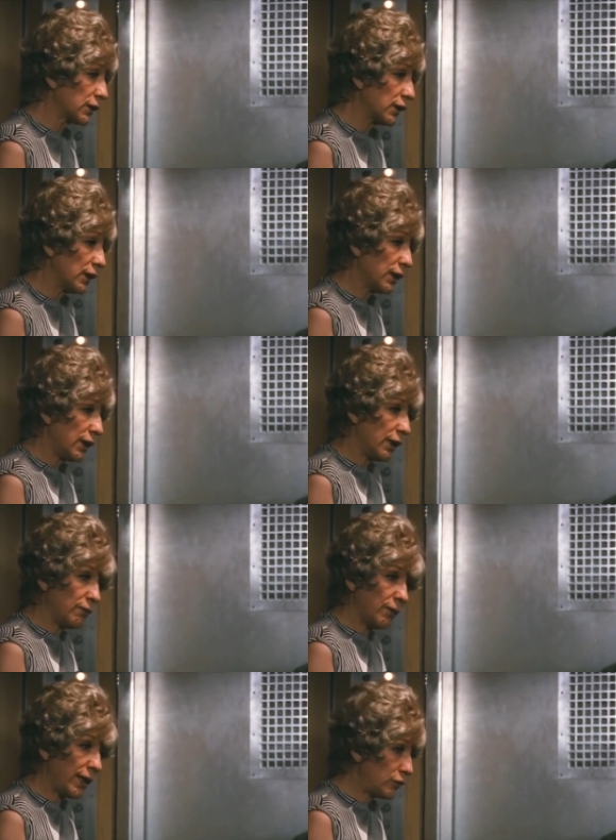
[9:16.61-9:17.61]

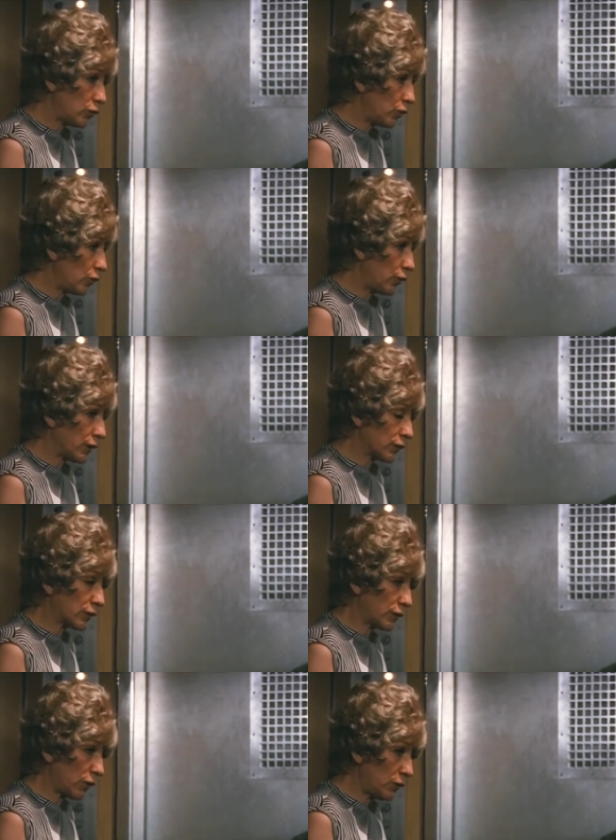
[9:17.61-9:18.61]
It makes you feel
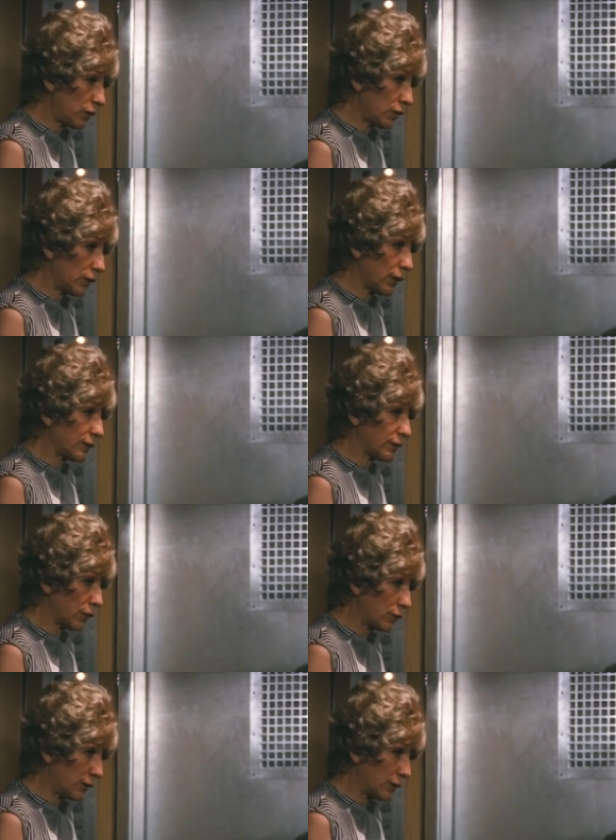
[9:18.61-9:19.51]
so good and so